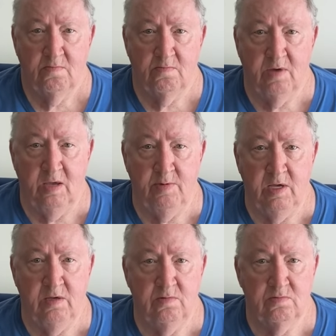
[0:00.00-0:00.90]

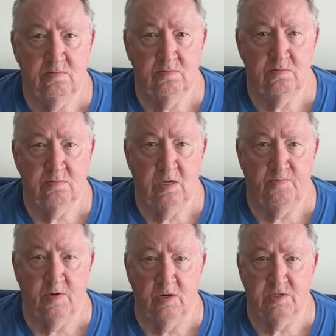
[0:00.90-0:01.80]
Maybe if
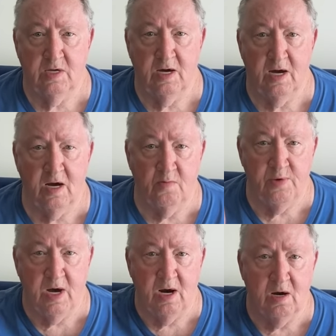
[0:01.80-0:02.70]
there's a higher
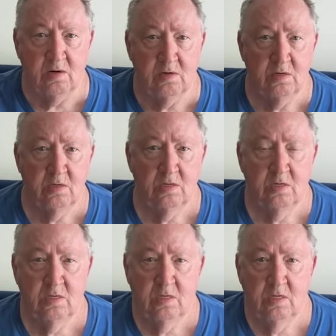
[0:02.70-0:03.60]
power,
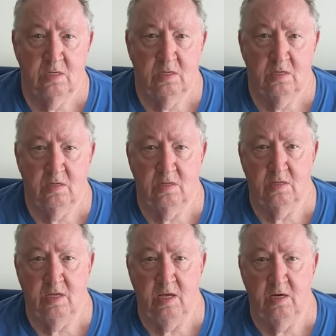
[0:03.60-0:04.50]

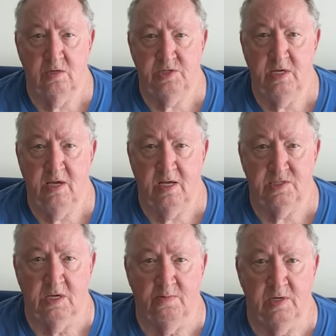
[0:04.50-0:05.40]
he or she has
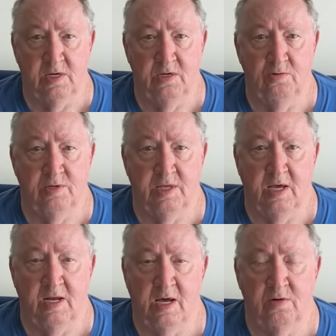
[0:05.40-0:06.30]
something to do with
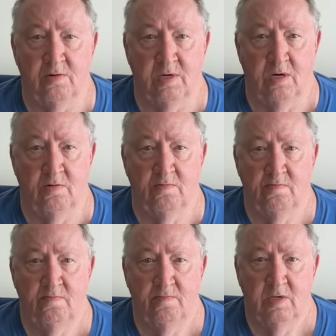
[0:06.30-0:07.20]
that. I don't know.
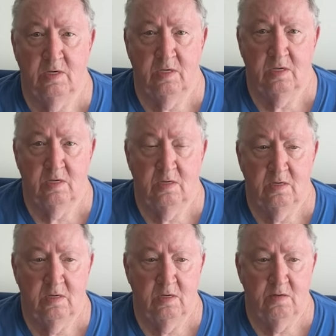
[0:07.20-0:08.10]

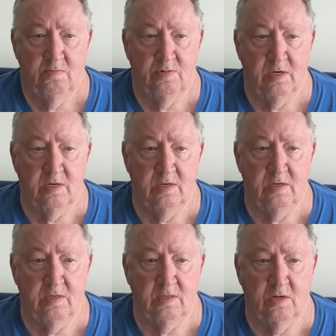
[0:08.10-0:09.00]
But
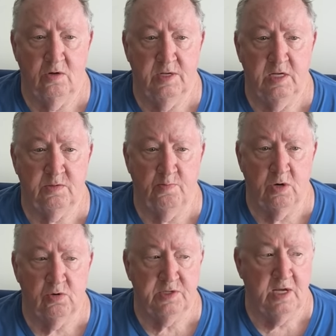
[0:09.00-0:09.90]
on this
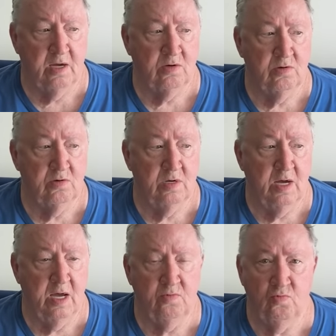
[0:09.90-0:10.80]
motorcycle,
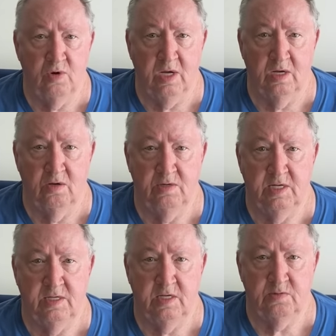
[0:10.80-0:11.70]
I went and looked
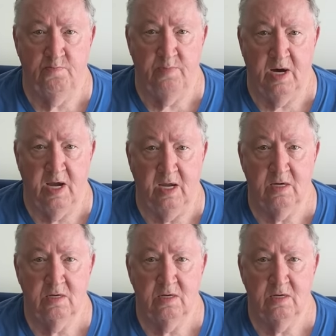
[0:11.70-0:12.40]
at this bike.